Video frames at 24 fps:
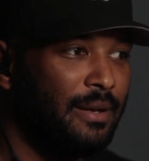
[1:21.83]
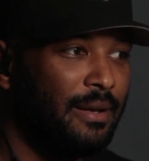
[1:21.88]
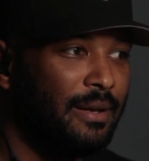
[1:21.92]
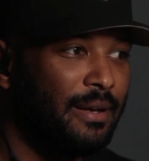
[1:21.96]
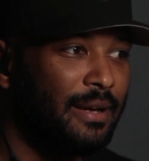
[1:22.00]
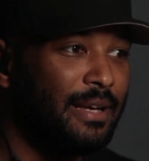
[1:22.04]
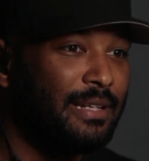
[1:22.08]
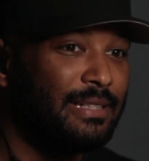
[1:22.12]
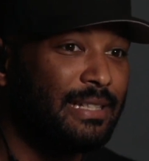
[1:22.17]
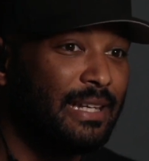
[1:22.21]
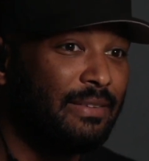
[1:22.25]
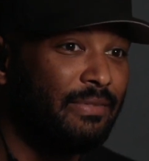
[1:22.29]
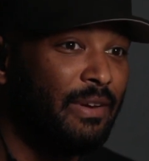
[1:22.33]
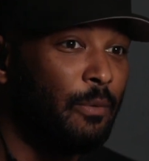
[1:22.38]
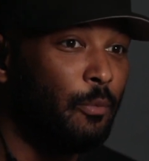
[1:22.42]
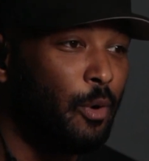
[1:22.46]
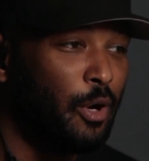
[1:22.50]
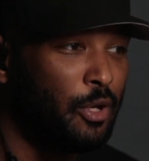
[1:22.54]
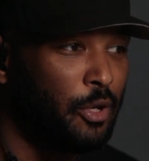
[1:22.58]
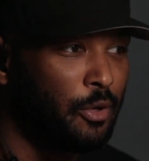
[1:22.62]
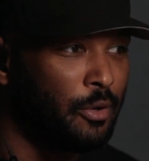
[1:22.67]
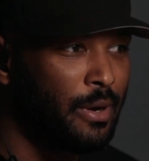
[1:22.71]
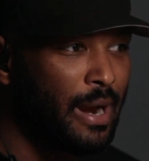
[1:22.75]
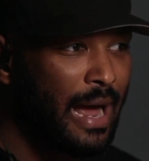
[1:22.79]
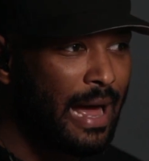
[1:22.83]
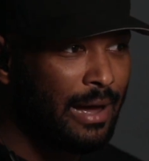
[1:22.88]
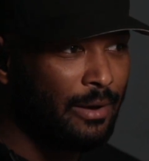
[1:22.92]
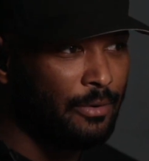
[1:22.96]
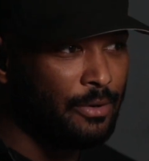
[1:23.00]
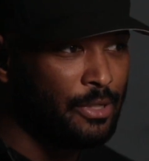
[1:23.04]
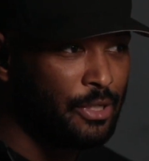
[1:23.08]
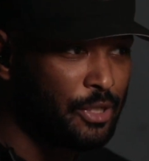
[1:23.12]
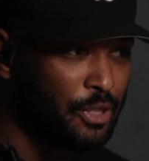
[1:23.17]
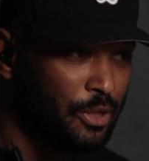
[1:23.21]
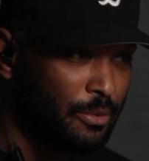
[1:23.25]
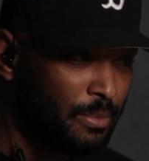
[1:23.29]
Because even while you're out
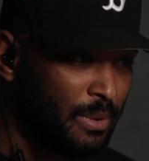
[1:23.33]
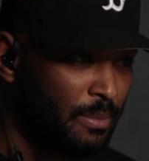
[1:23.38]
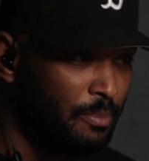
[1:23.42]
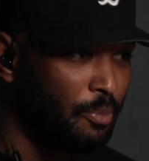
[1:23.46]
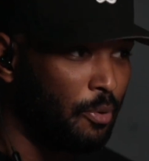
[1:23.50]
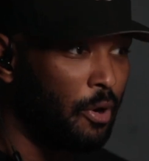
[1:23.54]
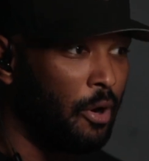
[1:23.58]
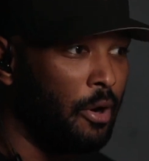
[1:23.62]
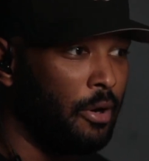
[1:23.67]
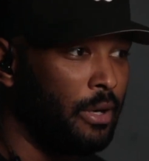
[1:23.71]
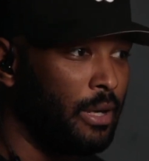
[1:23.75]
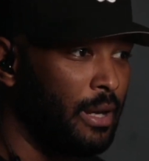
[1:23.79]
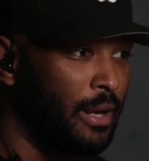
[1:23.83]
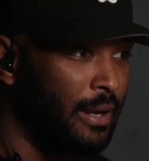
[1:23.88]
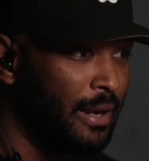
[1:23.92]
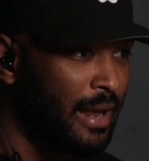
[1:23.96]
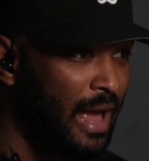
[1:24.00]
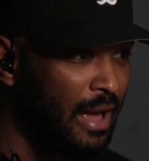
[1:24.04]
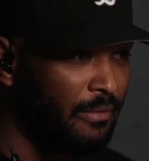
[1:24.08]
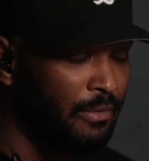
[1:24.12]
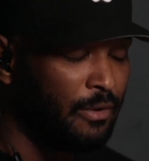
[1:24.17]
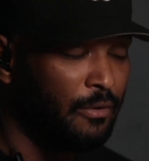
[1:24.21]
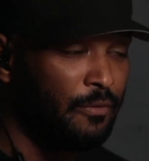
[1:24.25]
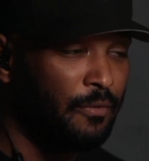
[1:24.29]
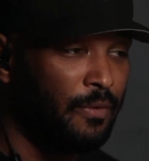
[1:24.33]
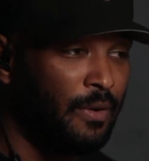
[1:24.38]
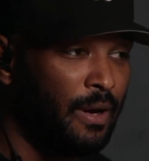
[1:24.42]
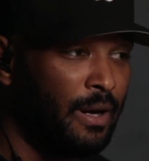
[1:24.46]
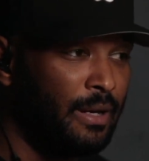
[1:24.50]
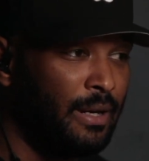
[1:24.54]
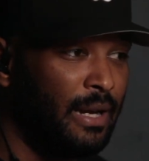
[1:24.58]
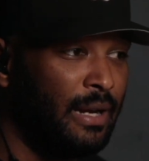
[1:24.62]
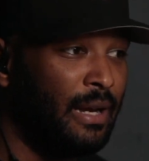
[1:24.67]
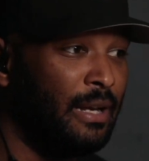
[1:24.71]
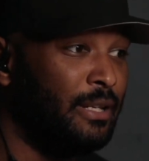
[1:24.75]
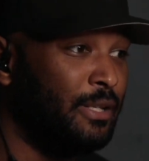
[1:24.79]
and should be partying, having fun,
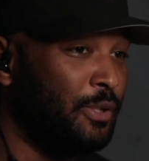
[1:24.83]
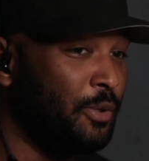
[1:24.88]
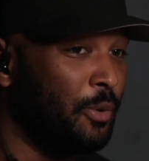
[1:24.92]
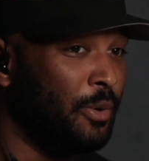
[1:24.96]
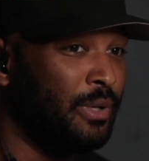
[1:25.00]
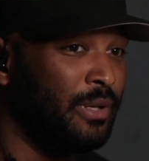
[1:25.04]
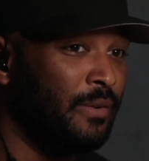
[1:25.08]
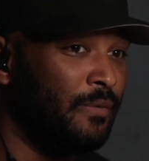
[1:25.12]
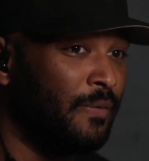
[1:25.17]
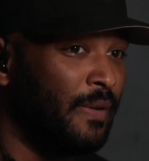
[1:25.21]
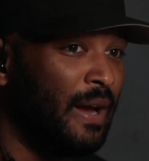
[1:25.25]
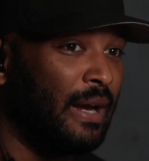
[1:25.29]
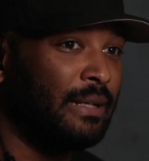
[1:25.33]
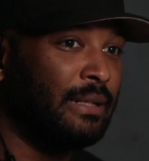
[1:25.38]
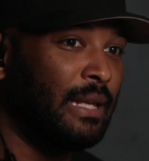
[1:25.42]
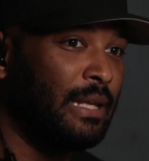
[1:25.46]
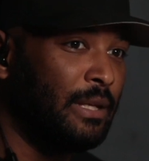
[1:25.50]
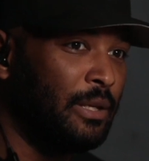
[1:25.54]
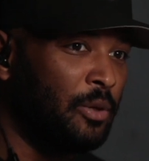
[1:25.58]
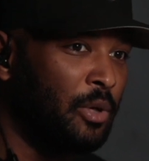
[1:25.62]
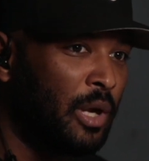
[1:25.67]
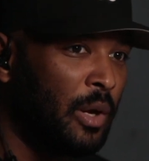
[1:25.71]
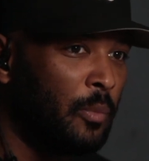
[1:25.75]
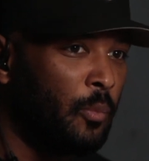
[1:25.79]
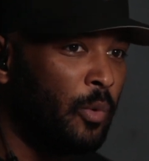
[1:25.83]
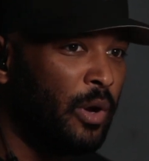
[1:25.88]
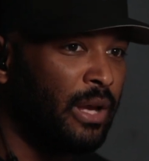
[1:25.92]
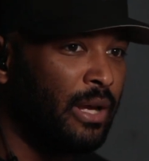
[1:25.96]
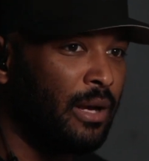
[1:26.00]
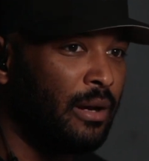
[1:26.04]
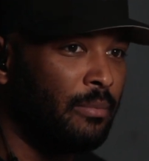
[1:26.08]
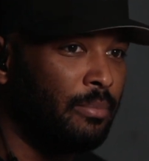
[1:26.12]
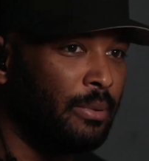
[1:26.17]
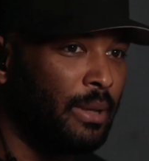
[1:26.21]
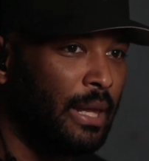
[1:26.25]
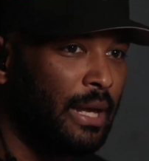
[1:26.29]
and enjoying the fact that you can wake
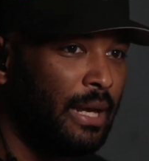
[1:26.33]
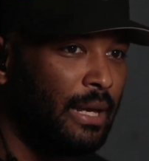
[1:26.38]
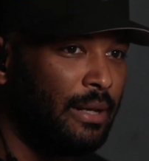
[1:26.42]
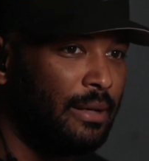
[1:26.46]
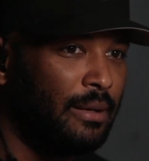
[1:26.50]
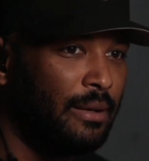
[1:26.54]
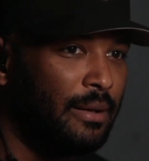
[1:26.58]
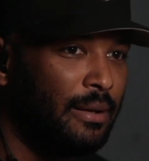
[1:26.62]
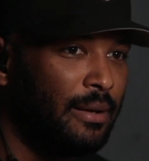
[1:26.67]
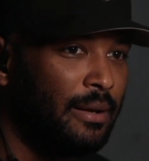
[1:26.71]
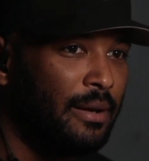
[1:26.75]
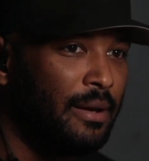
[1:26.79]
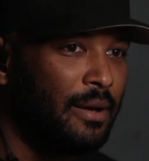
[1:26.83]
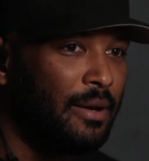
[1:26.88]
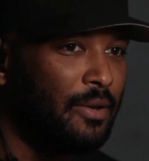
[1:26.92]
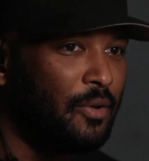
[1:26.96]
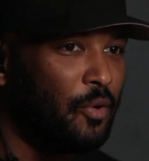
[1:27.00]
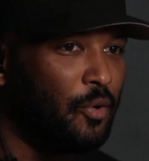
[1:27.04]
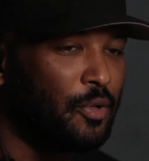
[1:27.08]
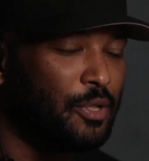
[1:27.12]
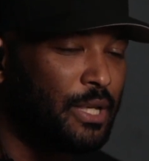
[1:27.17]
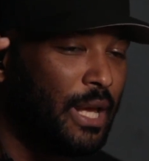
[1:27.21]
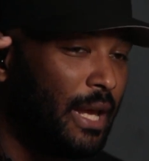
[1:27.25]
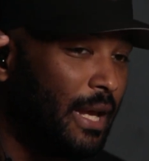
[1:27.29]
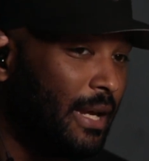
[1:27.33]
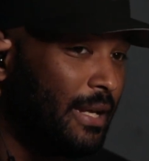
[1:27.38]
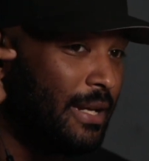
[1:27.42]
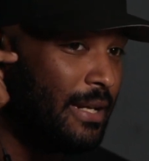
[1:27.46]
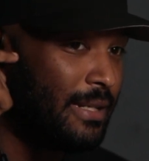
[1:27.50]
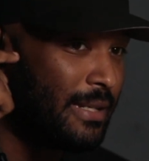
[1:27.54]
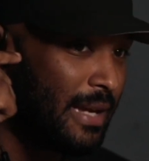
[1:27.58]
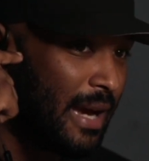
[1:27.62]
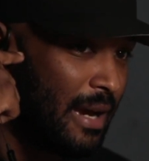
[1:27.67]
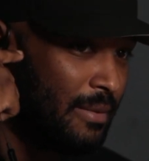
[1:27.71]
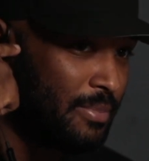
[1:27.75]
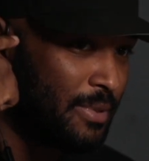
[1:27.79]
up late, you're taking the
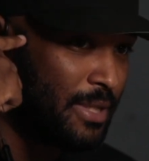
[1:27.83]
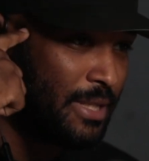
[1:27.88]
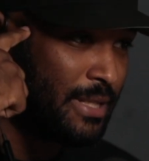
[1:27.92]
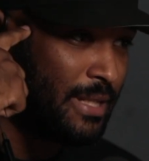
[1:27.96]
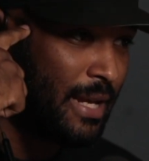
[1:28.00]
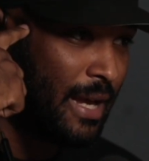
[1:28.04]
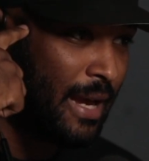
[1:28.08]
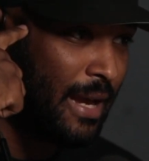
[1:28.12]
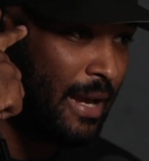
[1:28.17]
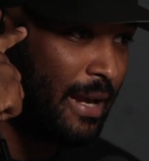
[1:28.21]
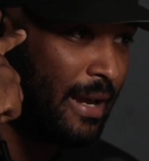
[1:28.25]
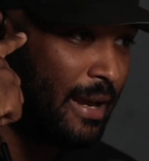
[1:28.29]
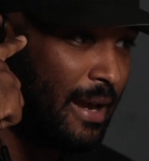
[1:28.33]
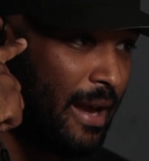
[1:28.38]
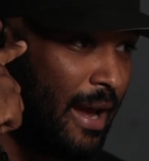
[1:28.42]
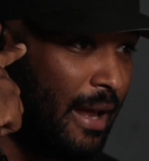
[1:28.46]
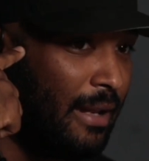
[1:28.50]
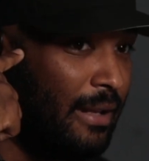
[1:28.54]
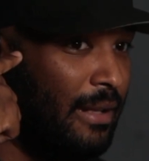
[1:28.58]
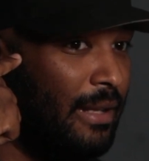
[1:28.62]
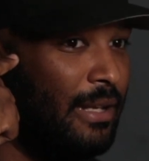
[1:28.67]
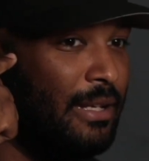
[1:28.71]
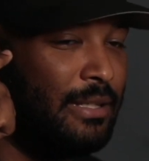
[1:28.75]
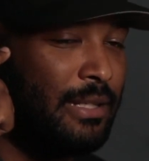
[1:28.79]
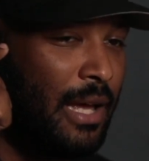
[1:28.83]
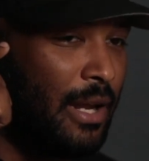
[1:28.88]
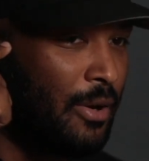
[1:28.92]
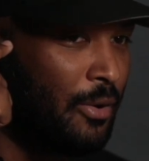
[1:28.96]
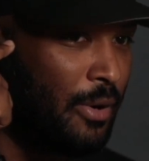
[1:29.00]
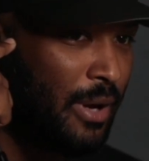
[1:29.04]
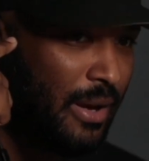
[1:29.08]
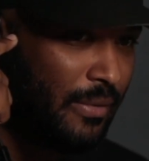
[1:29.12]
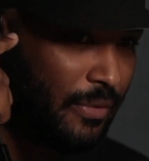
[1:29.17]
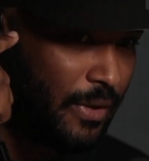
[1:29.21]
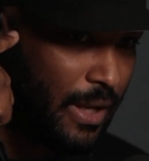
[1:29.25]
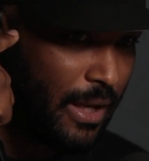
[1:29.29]
time to say, at least I don't
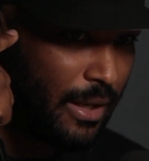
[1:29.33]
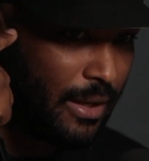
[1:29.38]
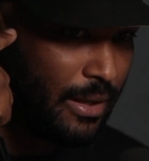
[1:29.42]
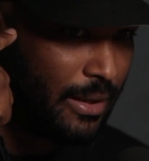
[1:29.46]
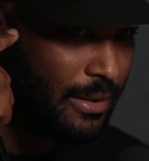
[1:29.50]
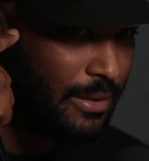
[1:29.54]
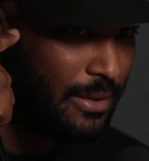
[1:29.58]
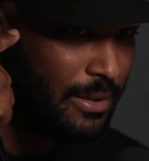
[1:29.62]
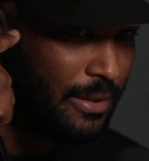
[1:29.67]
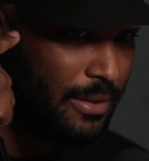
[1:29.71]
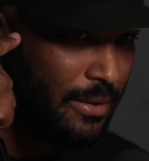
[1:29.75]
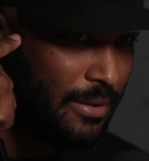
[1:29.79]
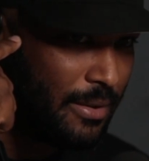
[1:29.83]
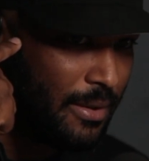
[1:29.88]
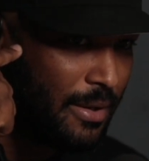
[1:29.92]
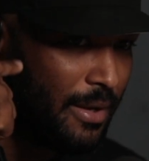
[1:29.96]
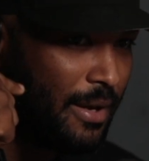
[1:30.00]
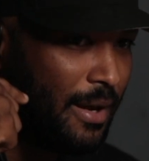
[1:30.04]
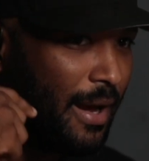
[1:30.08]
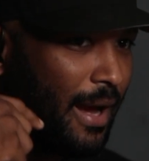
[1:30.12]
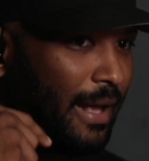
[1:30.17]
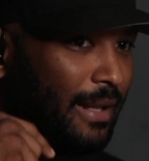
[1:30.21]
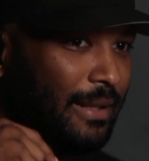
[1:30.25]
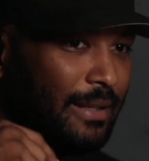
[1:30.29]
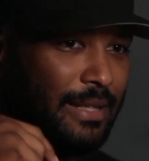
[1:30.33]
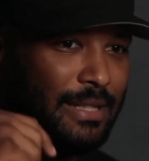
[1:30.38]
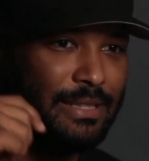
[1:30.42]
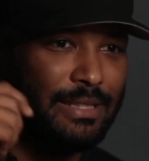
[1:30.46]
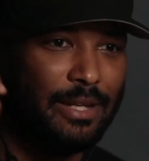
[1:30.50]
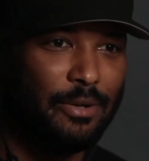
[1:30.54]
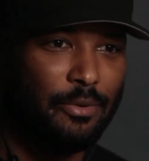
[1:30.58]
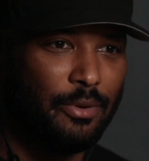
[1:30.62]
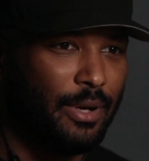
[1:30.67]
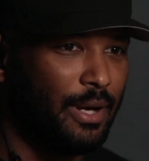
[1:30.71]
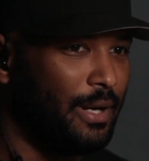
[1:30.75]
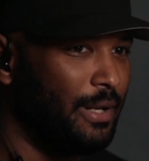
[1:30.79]
have kids. At least I
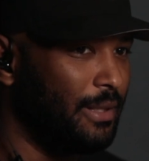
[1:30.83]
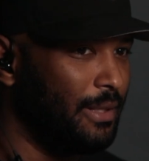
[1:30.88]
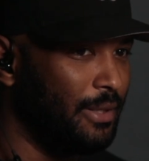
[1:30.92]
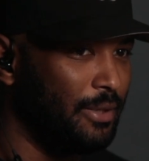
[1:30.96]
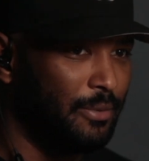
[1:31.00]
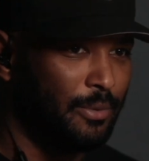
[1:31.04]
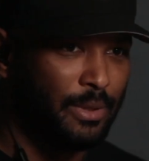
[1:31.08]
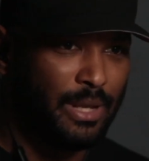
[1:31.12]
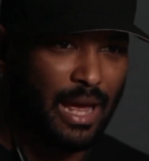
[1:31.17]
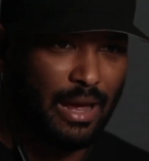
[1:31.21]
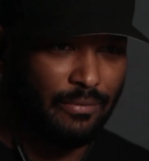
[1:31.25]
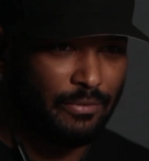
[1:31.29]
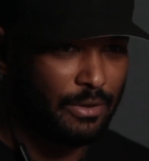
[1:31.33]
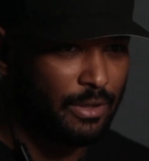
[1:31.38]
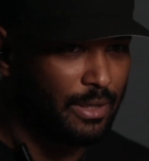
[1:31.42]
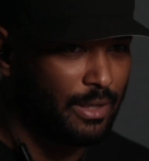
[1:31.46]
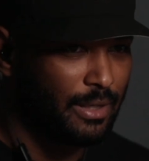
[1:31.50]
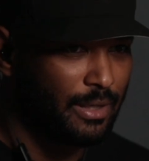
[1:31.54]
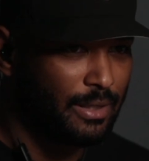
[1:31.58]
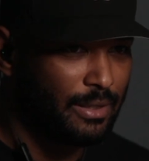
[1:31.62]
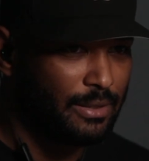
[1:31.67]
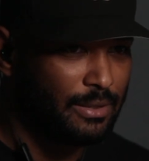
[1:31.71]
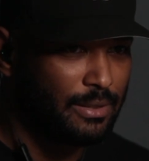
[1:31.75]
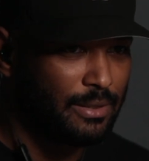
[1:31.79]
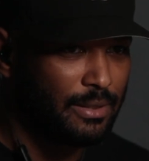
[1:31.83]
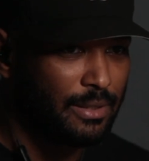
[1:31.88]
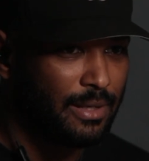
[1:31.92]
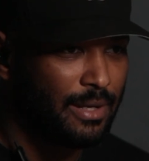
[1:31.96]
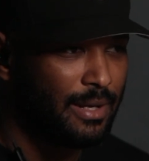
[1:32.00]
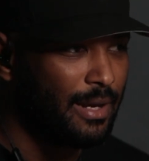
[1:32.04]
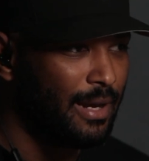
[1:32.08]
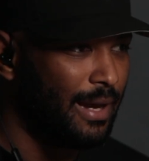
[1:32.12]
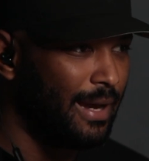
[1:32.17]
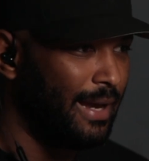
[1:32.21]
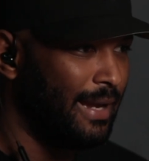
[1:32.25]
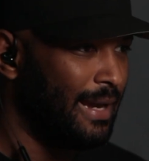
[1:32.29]
don't got to deal with having kids.
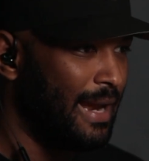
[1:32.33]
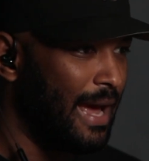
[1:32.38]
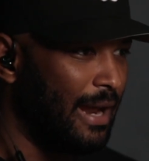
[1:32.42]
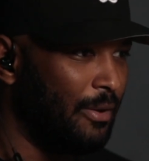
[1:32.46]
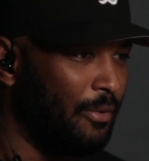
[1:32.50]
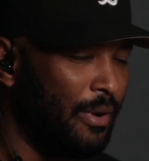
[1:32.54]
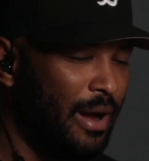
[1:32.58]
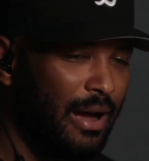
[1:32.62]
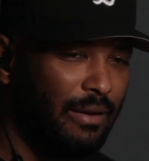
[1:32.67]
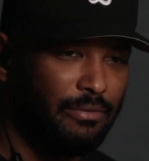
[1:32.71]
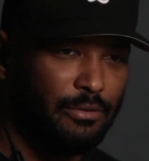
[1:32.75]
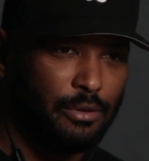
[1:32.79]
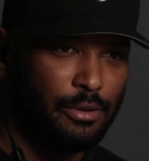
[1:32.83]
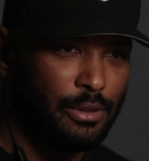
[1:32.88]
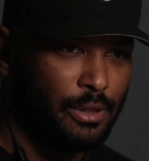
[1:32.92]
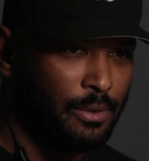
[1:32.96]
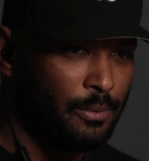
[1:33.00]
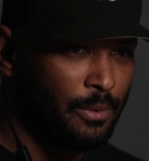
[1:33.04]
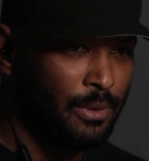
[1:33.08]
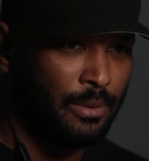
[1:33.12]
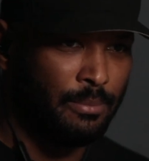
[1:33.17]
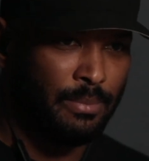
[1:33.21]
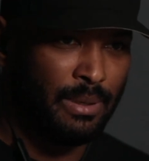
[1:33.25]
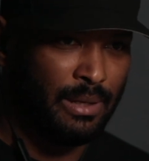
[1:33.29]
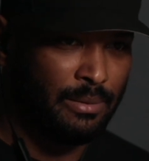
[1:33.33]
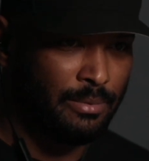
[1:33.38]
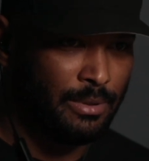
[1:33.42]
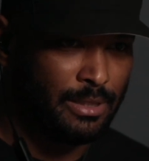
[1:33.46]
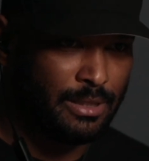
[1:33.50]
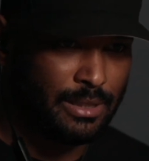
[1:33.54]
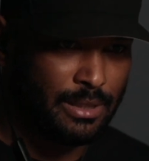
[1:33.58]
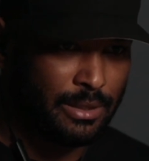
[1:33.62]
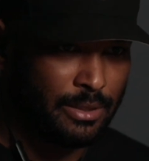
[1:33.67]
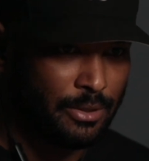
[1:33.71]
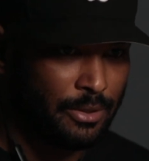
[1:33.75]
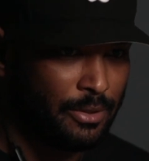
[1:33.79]
And I don't have to deal with a
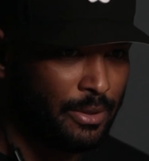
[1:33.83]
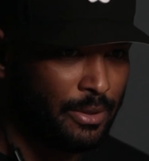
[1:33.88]
babysitter and